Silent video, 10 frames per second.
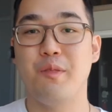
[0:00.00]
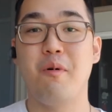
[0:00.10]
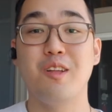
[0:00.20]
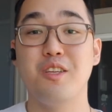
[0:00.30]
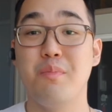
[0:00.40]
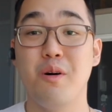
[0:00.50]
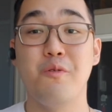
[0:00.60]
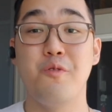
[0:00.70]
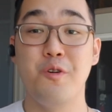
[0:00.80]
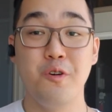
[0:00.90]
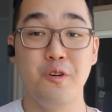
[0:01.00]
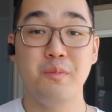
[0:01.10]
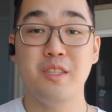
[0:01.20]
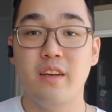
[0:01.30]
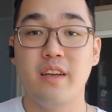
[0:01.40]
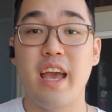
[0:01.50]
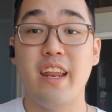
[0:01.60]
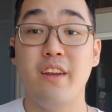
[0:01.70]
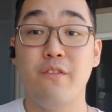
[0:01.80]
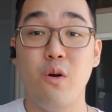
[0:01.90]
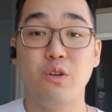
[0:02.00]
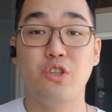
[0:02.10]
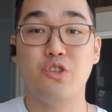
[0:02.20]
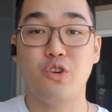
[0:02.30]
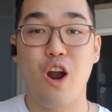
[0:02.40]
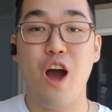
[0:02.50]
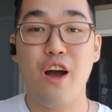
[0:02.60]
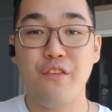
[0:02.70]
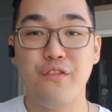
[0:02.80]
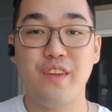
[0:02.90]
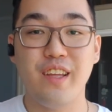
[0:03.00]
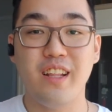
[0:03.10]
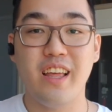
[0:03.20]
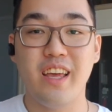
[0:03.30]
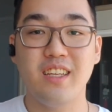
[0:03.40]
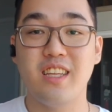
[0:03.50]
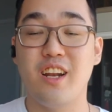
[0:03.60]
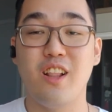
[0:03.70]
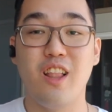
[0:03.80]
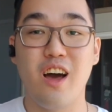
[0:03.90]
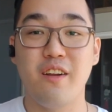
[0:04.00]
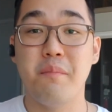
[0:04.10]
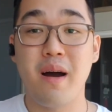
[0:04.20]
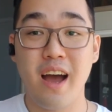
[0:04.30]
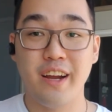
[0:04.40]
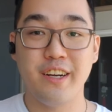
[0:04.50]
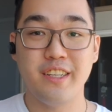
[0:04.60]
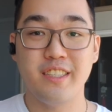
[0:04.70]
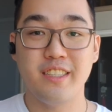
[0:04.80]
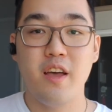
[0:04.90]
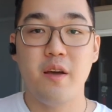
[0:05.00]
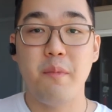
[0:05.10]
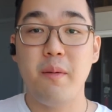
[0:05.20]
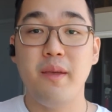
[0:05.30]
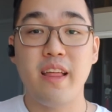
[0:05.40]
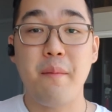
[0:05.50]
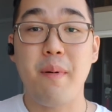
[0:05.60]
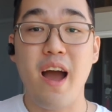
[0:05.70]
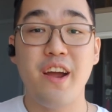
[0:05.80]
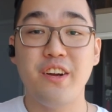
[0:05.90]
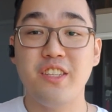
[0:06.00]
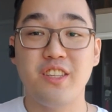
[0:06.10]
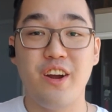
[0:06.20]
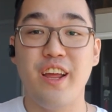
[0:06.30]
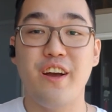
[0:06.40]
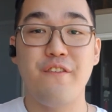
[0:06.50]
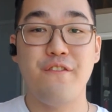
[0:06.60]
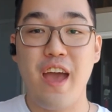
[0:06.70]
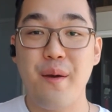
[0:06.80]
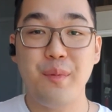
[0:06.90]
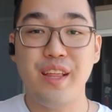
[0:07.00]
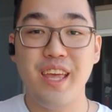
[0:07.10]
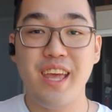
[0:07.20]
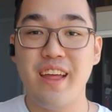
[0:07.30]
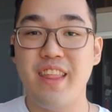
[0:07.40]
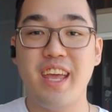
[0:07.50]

multiple rooms can invoke strong feelings in a lot of buyers. Maybe that buyer is starting a family and they